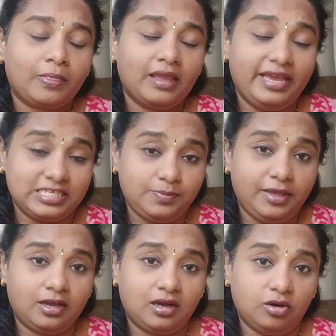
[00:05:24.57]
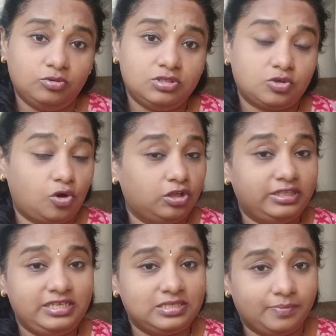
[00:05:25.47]
SB accounts on
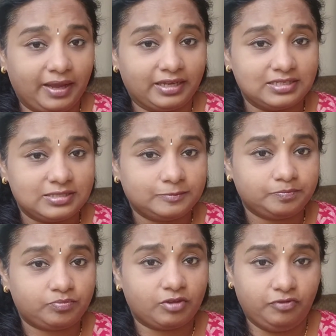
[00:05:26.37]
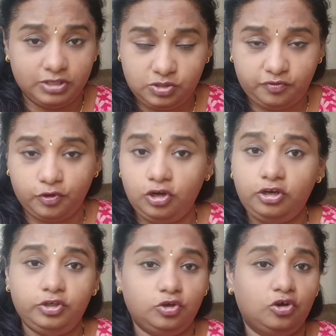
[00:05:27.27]
these banks? First of all,
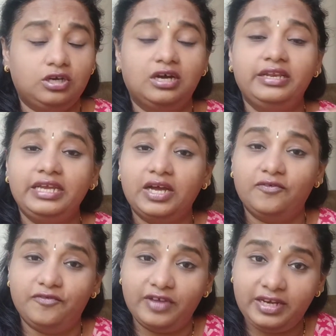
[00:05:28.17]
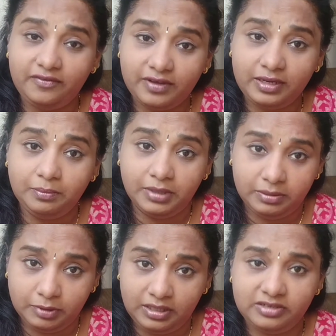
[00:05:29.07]
you're earning a very, very
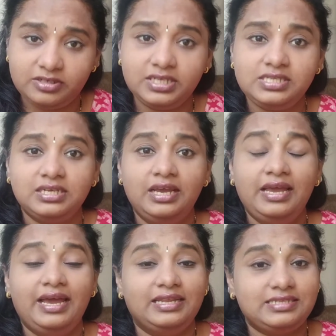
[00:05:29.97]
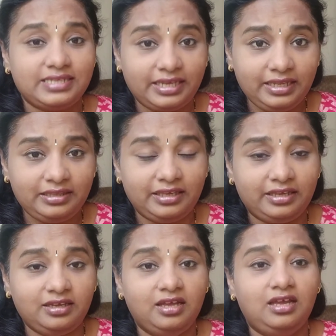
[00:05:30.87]
minimal interest. And second
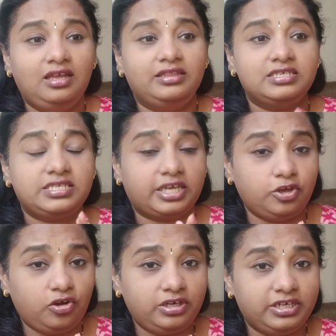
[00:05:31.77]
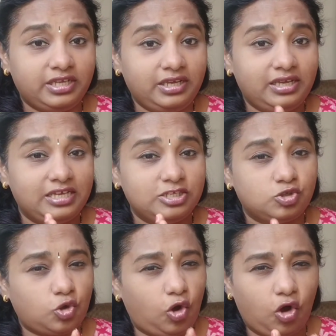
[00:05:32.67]
thing, the security
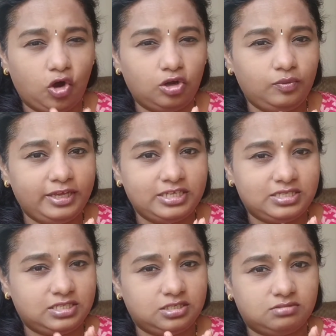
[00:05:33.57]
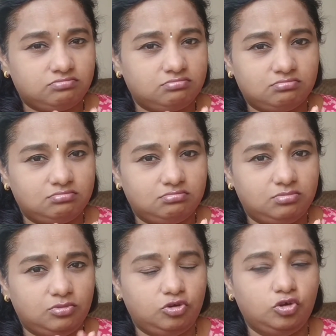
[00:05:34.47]
is always
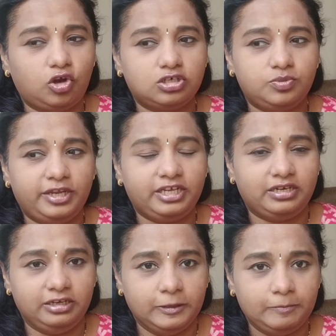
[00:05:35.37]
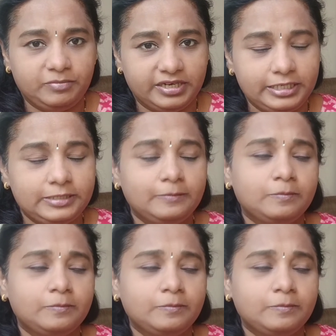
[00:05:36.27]
not very clear, right?